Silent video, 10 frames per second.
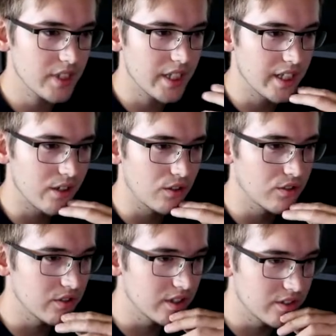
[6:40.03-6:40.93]
And
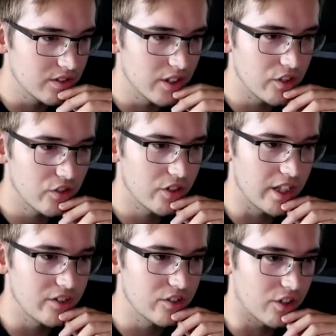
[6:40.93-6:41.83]
also this dish,
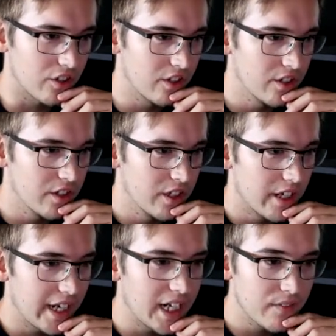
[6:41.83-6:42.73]
nature
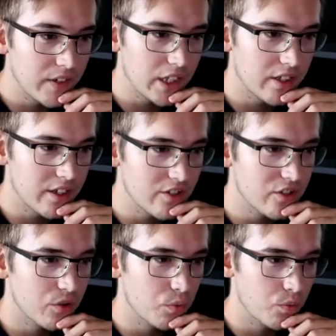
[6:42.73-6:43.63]
ant feeder
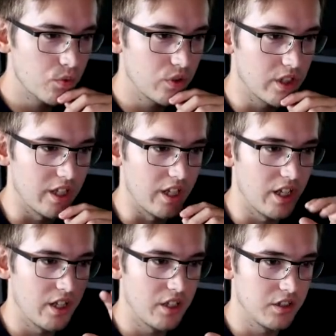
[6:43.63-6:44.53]
dish in a
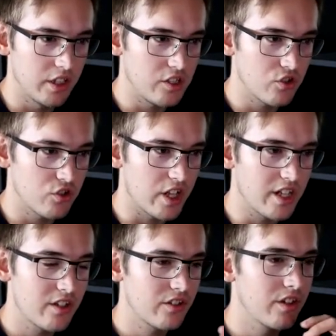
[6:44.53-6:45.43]
nature
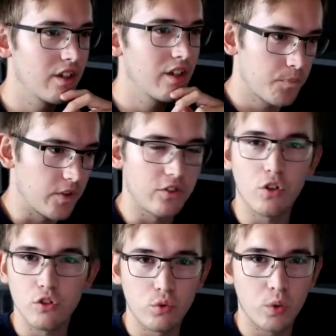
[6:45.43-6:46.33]
state. That's
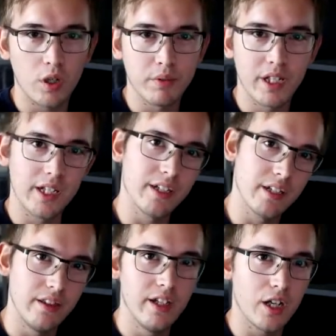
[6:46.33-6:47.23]
also what I'm getting
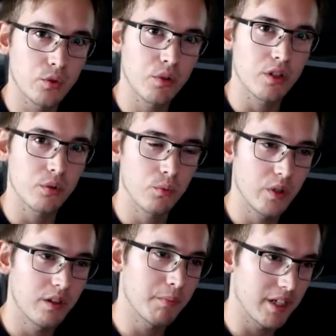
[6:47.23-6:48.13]
in the Outworld
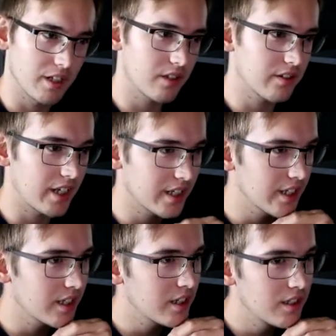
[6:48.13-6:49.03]
with my little starter kit.